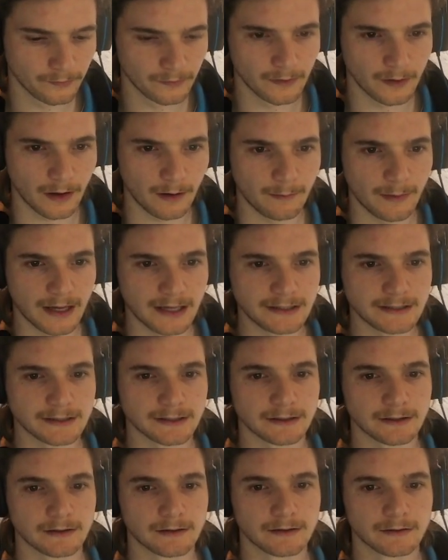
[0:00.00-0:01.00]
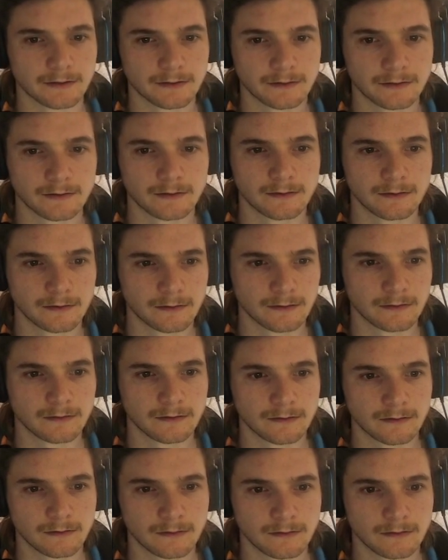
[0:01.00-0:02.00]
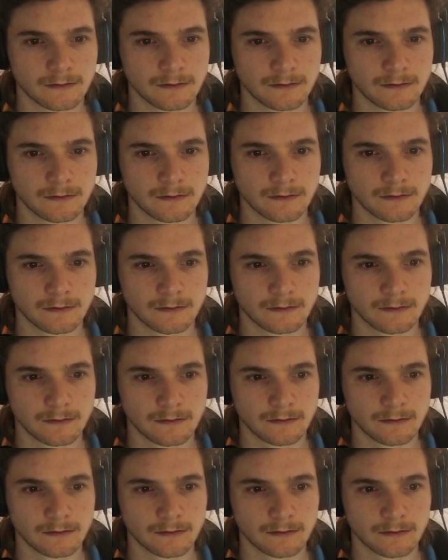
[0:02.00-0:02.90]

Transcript: Amazing. But he actually suggested me to talk to you.